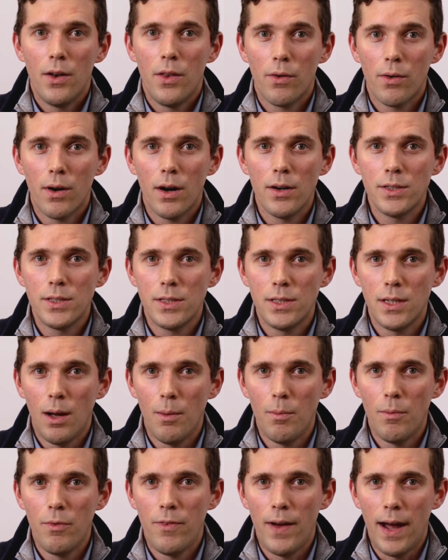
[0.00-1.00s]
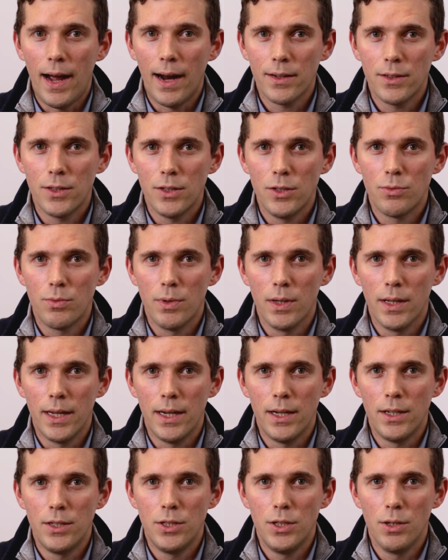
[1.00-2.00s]
There are some factors
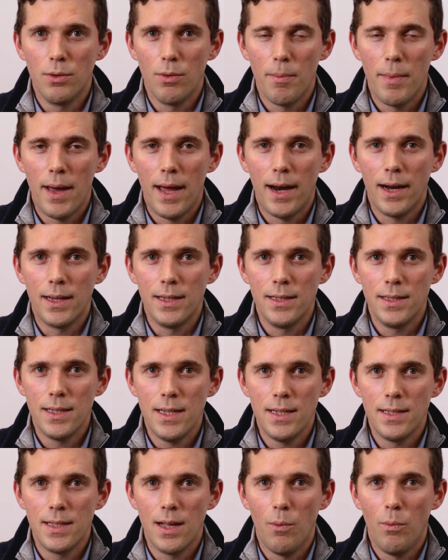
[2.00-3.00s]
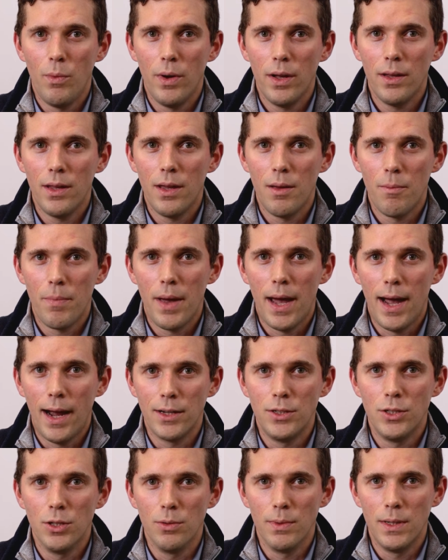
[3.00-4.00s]
related to your rheumatic disease that will
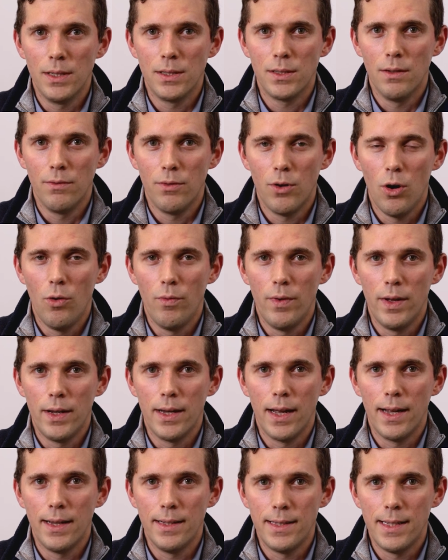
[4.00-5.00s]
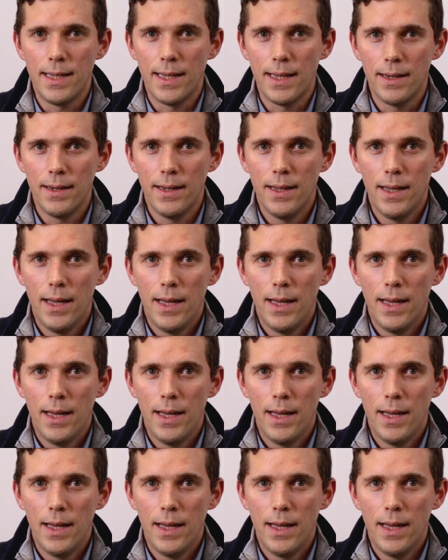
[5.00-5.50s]
impact your risk of COVID 19.